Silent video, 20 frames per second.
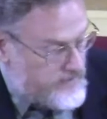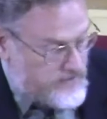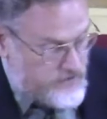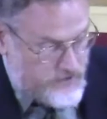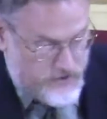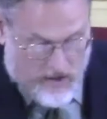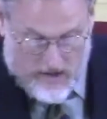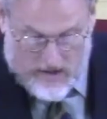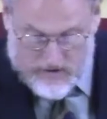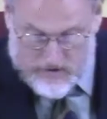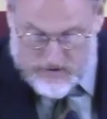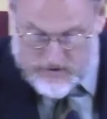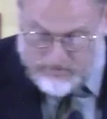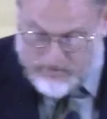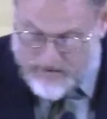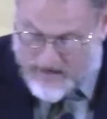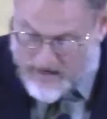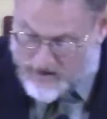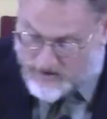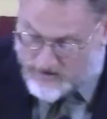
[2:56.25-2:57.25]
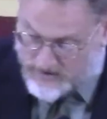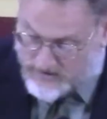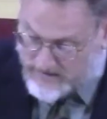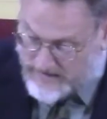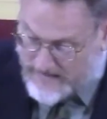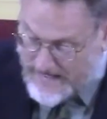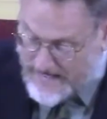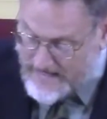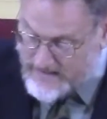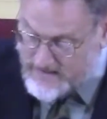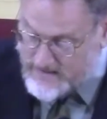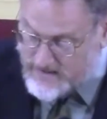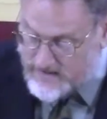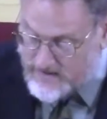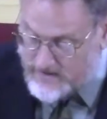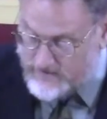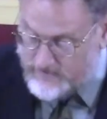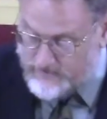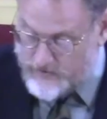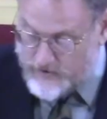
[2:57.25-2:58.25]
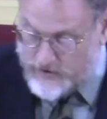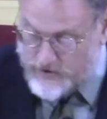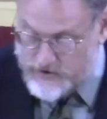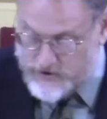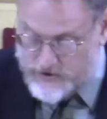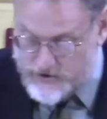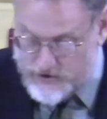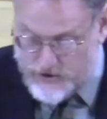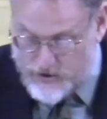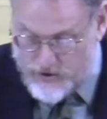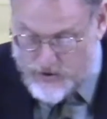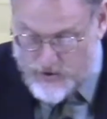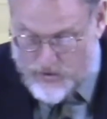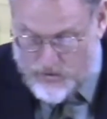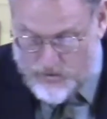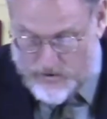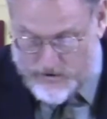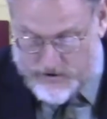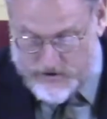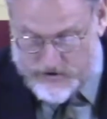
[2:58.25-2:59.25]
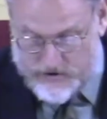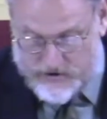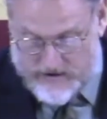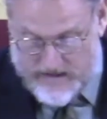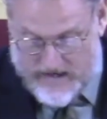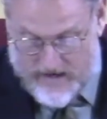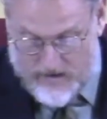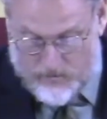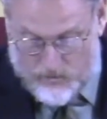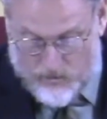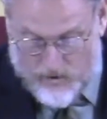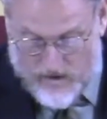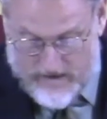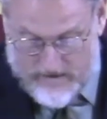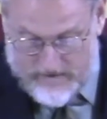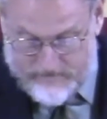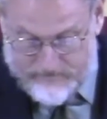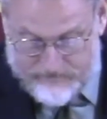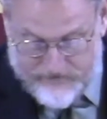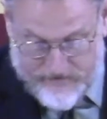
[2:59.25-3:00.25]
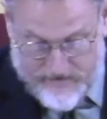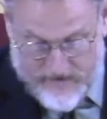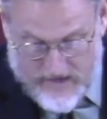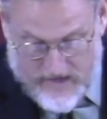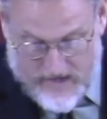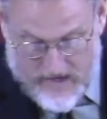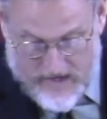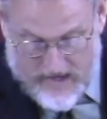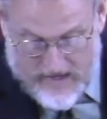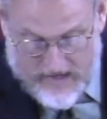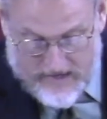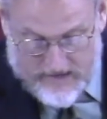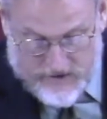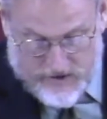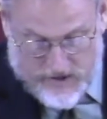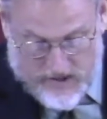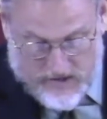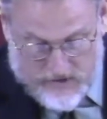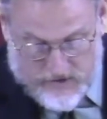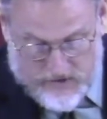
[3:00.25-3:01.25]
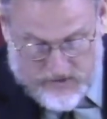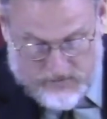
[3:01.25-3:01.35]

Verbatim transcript: It talks about light in verse 2, which is day 1. It talks